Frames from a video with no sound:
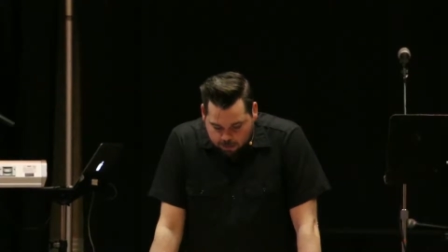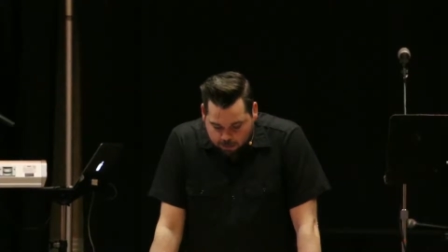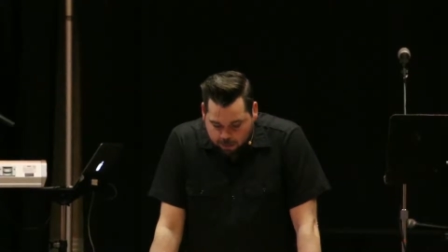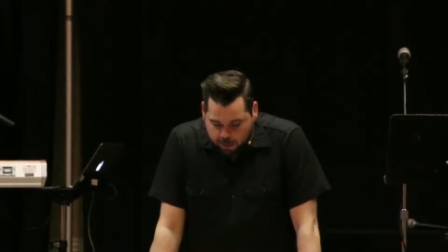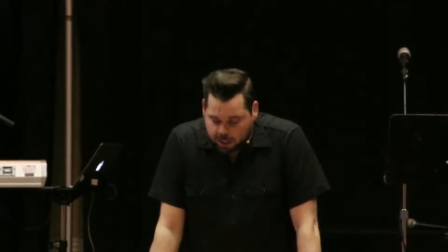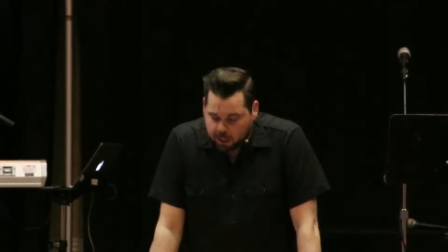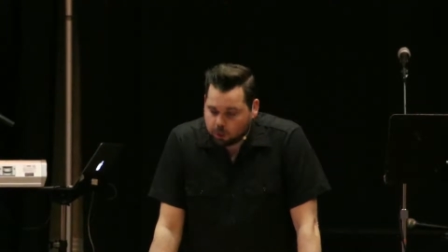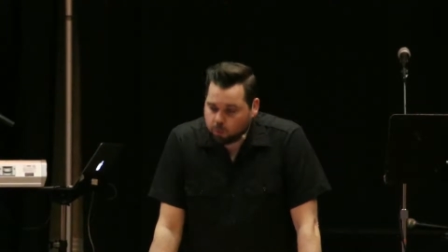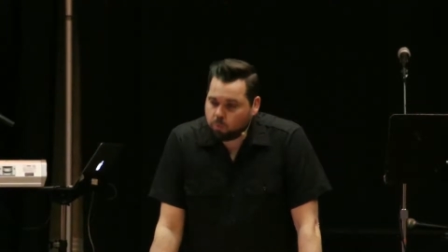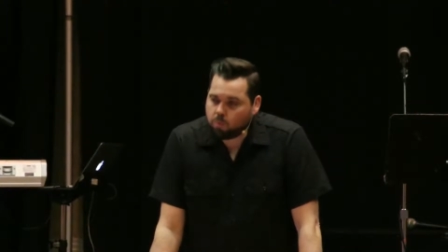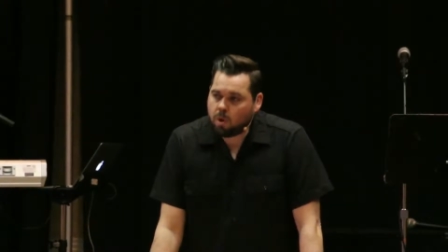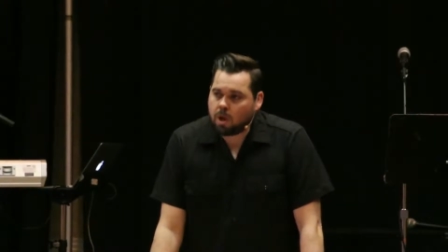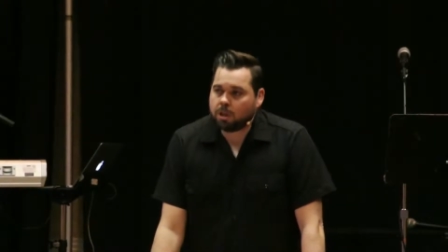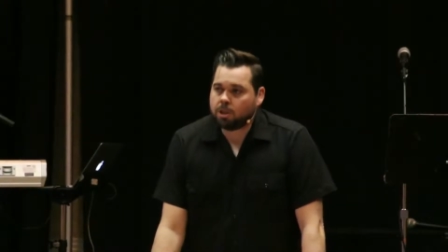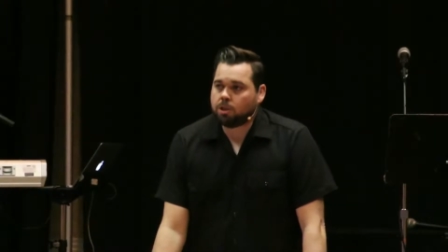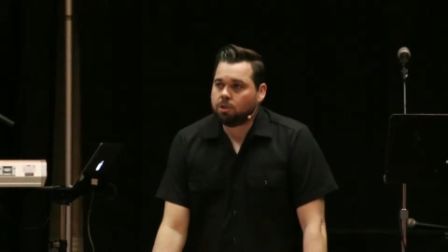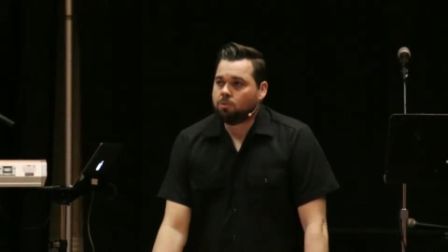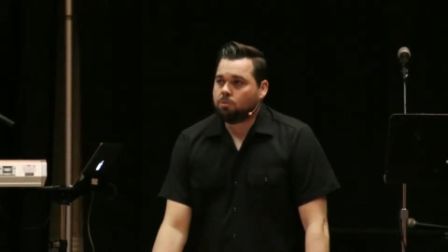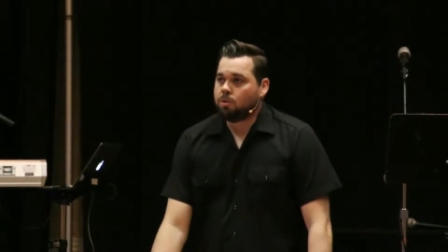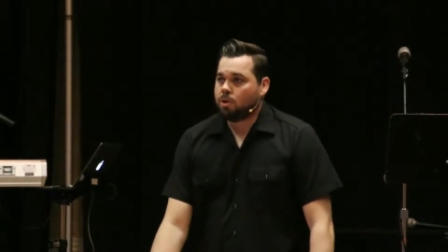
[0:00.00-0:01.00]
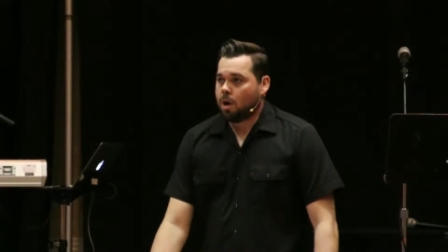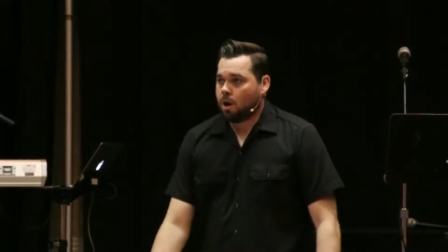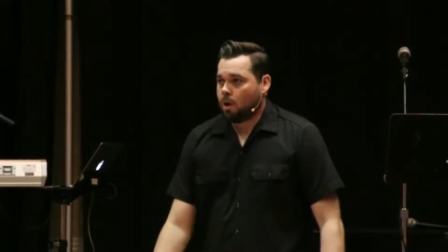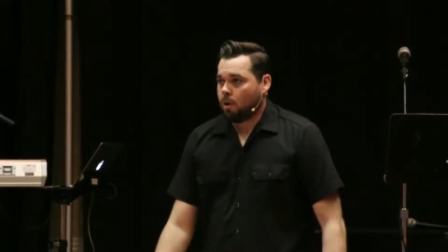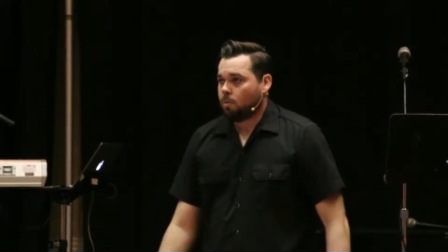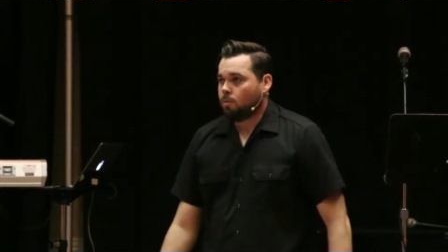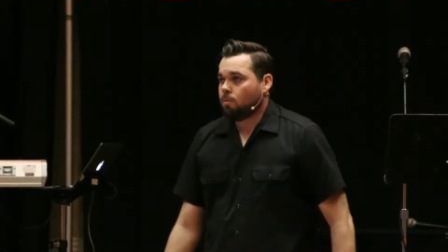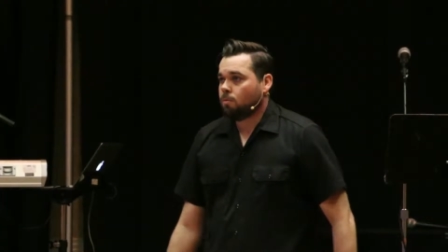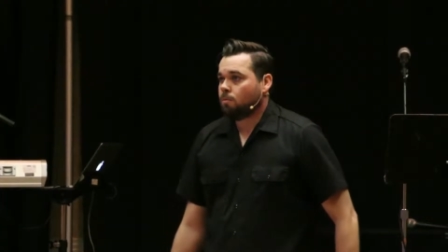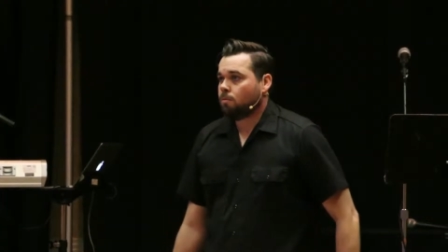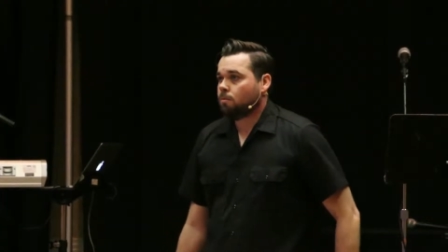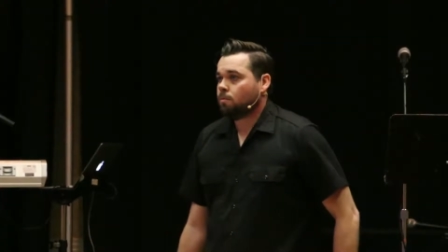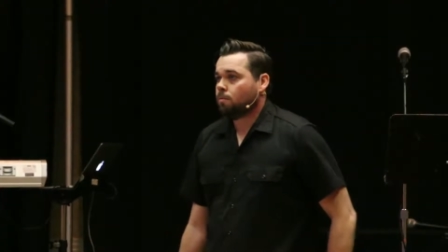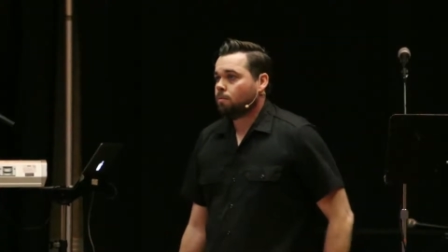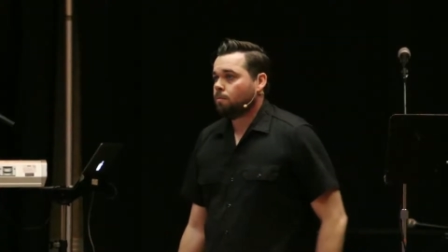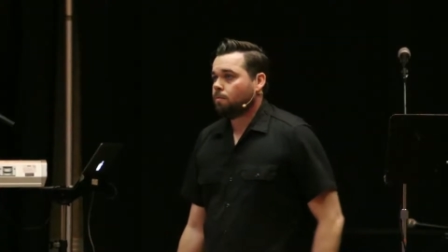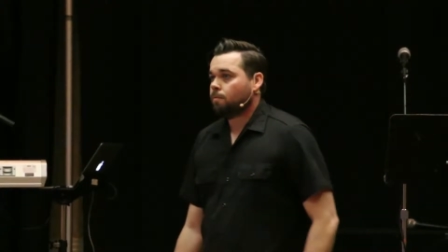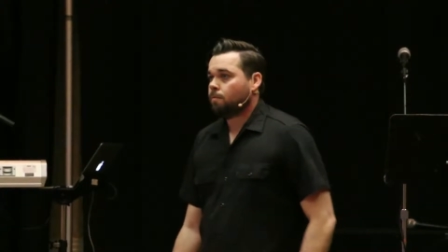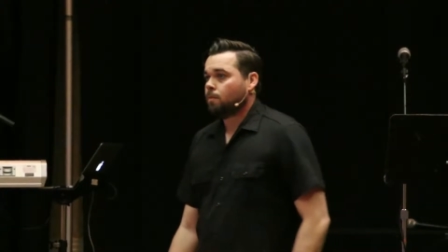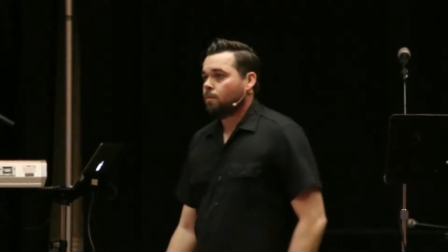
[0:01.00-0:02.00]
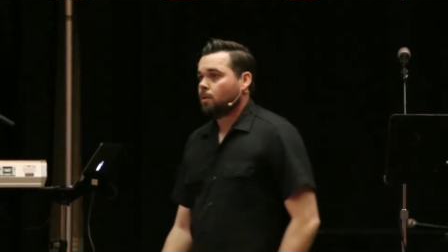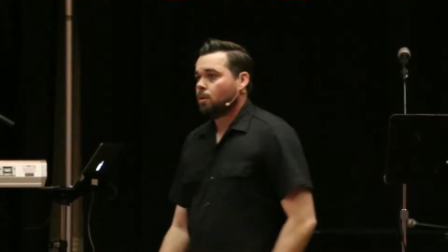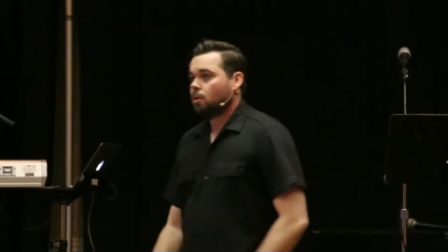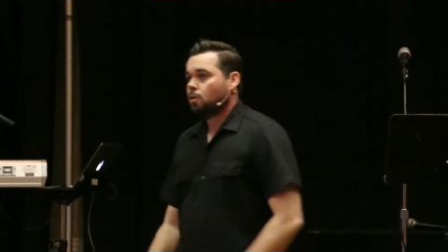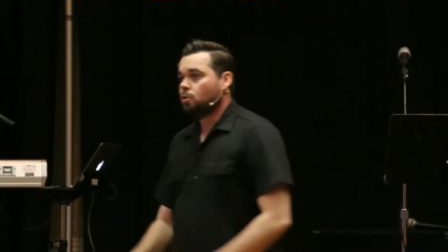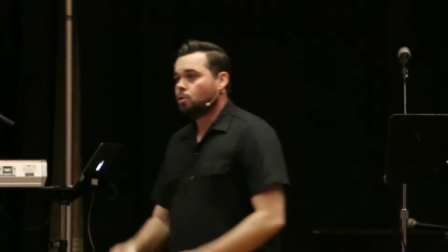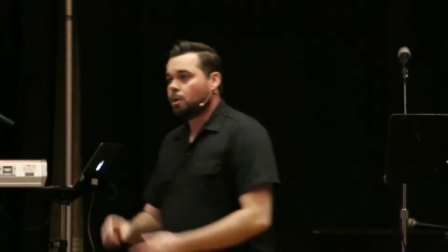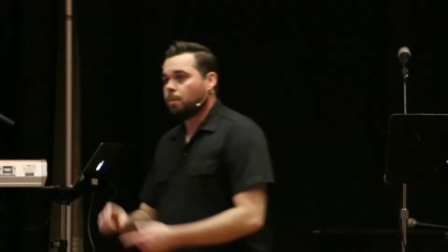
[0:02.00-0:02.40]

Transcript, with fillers: Because once you know, you